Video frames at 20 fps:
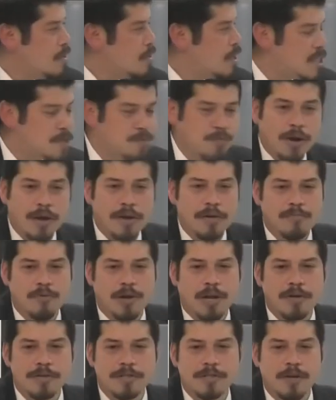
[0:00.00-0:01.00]
Guess what?
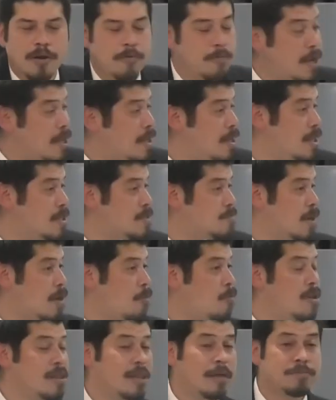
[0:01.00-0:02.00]
What else? You know, my kids, when I
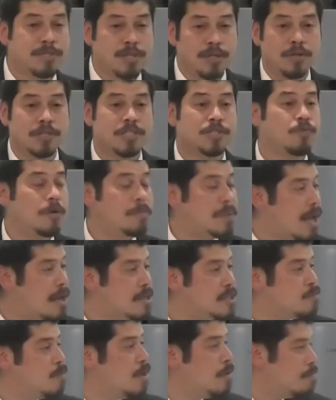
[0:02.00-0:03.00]
wanted them to learn swimming, how
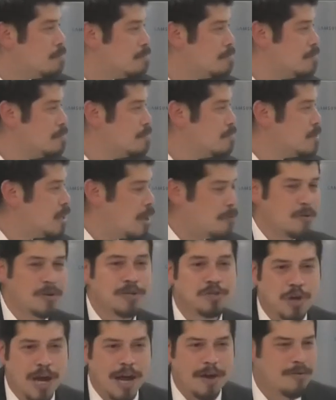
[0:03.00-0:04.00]
to swim. So they
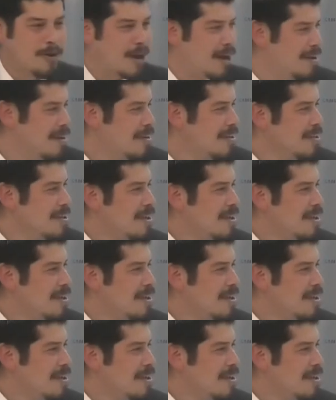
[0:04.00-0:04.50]
wouldn't drown, right?